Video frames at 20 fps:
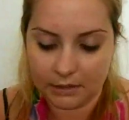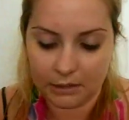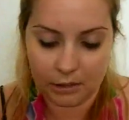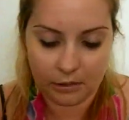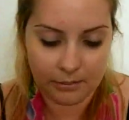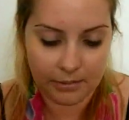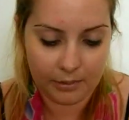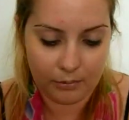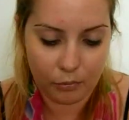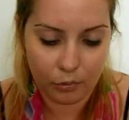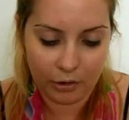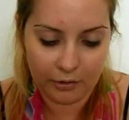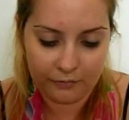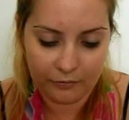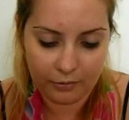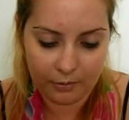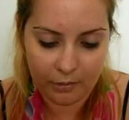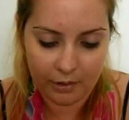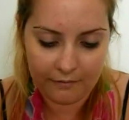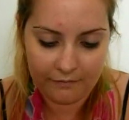A little bit
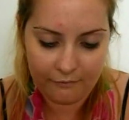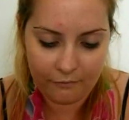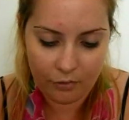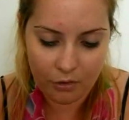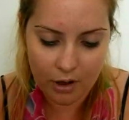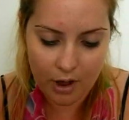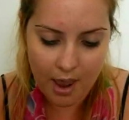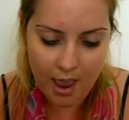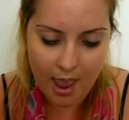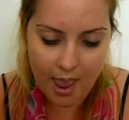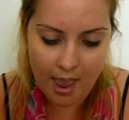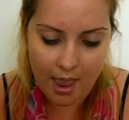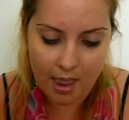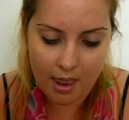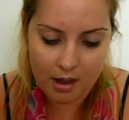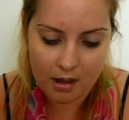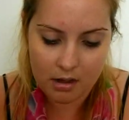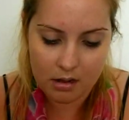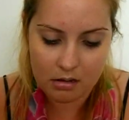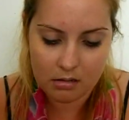more from my
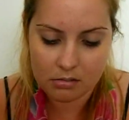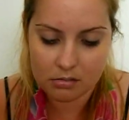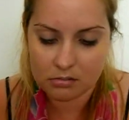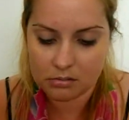forehead.